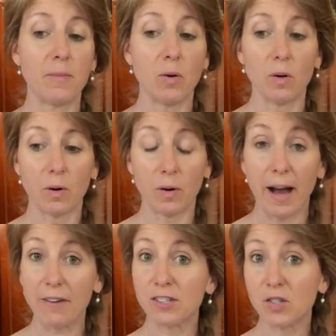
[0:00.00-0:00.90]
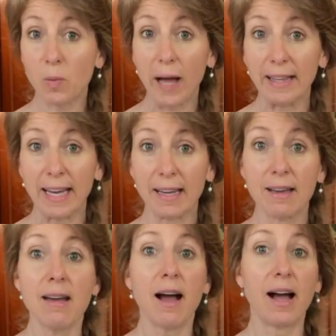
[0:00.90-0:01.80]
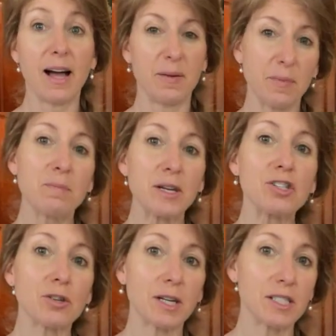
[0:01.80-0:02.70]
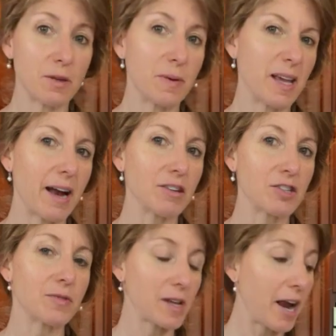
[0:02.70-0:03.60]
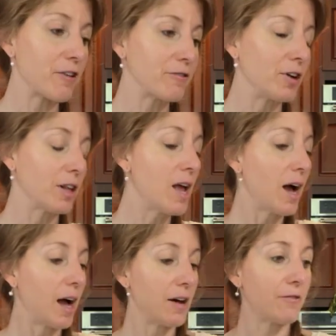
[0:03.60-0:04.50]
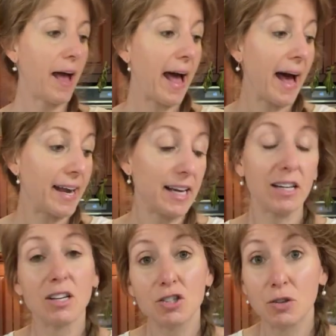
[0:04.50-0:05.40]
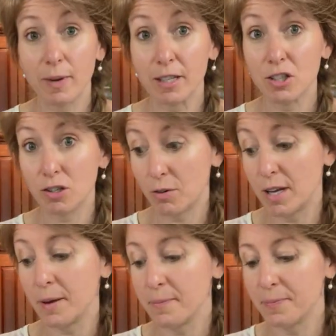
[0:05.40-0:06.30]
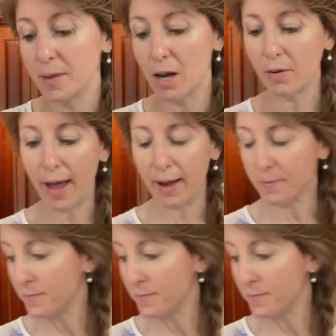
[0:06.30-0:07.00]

or have swelling, be sure to be careful of adding too much sodium. Okay,